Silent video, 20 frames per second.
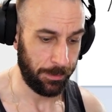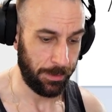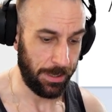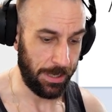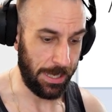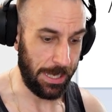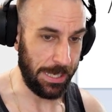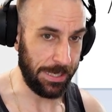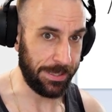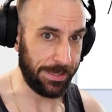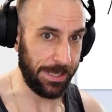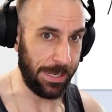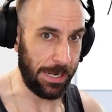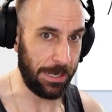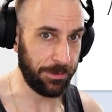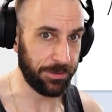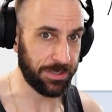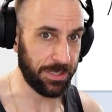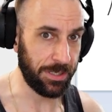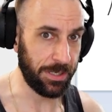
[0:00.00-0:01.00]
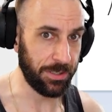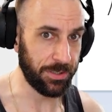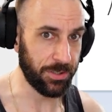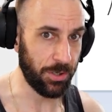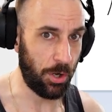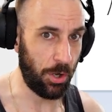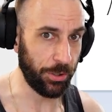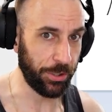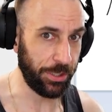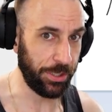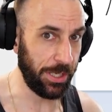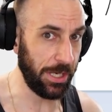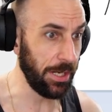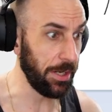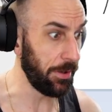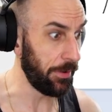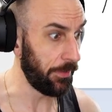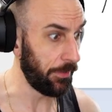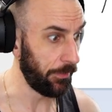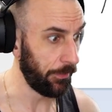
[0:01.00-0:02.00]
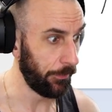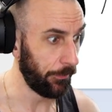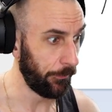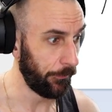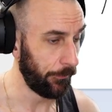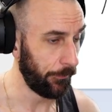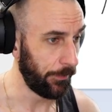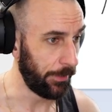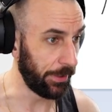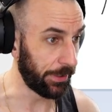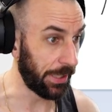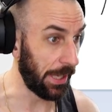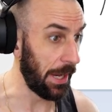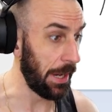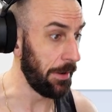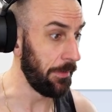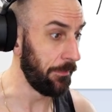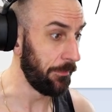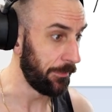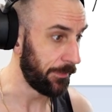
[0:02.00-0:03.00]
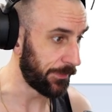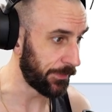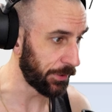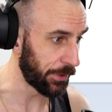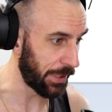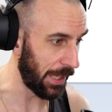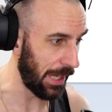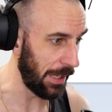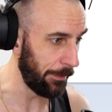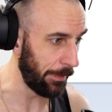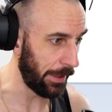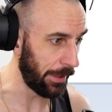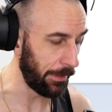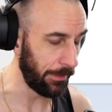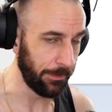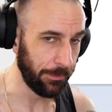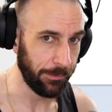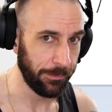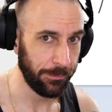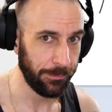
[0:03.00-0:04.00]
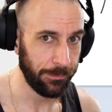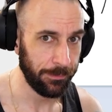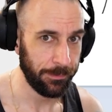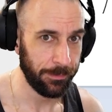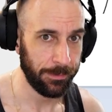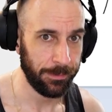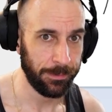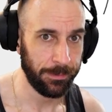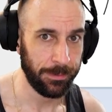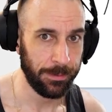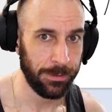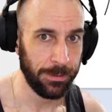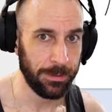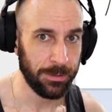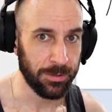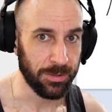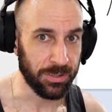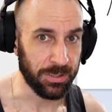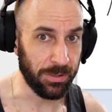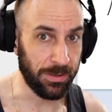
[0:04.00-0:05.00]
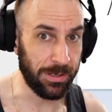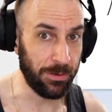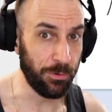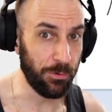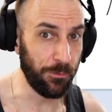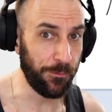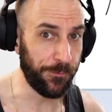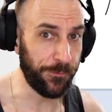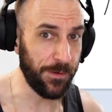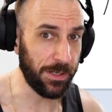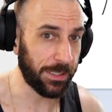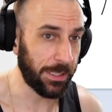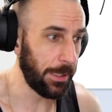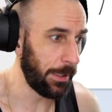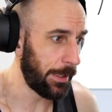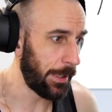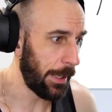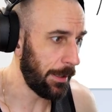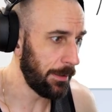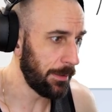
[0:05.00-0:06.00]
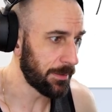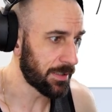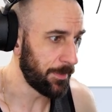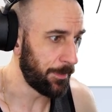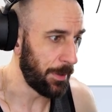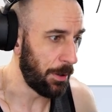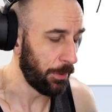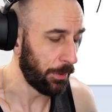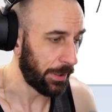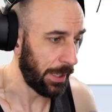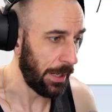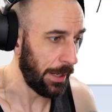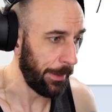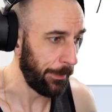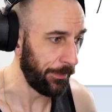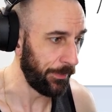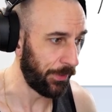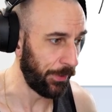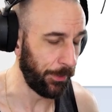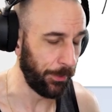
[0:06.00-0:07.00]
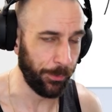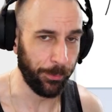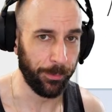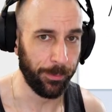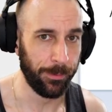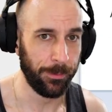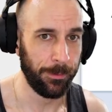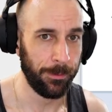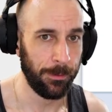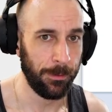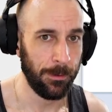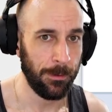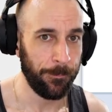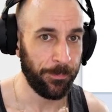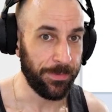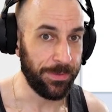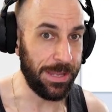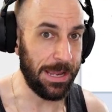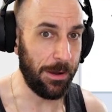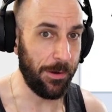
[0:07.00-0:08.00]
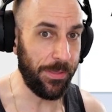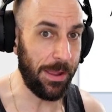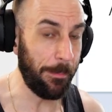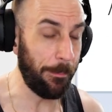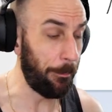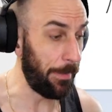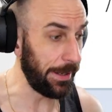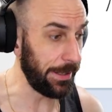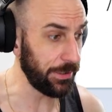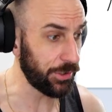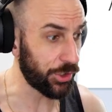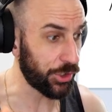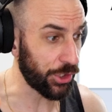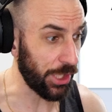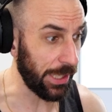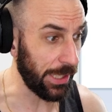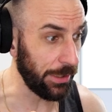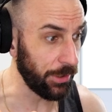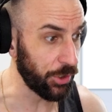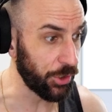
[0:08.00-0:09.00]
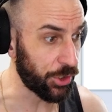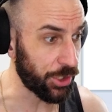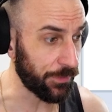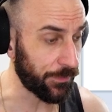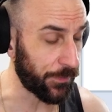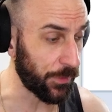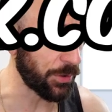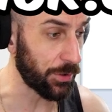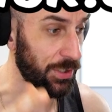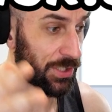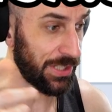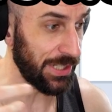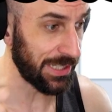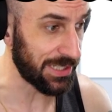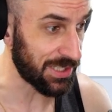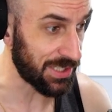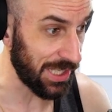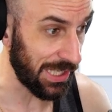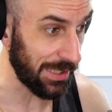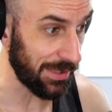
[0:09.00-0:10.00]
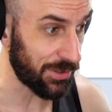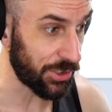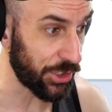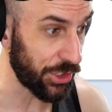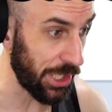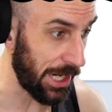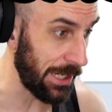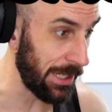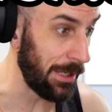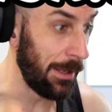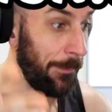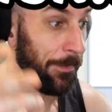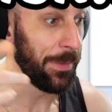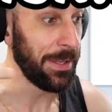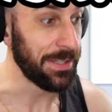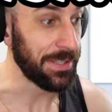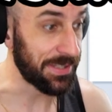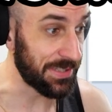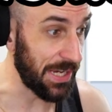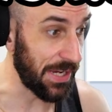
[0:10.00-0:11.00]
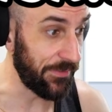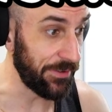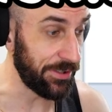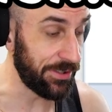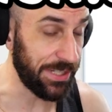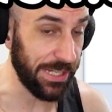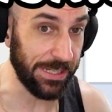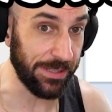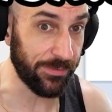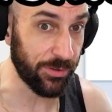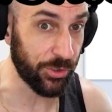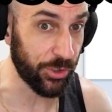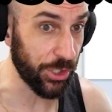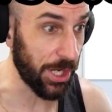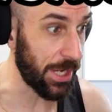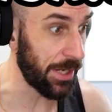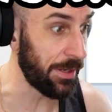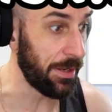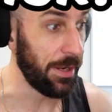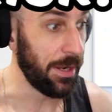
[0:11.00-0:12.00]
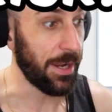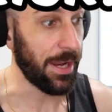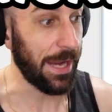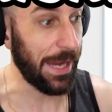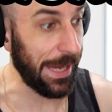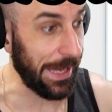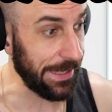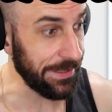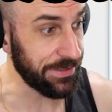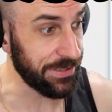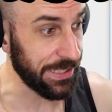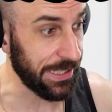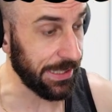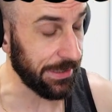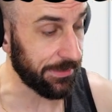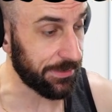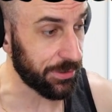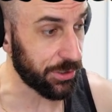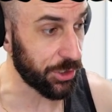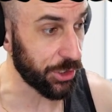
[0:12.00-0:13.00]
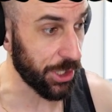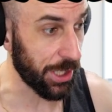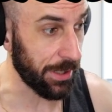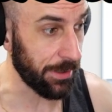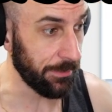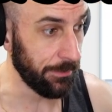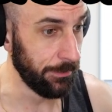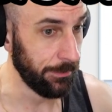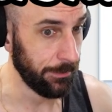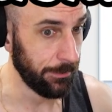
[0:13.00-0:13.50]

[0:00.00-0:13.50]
8,000 is all you need. Again, for gaming. So then who fucking cares about CAMM2? Now that might change for 16th gen, 17th gen, 18th gen.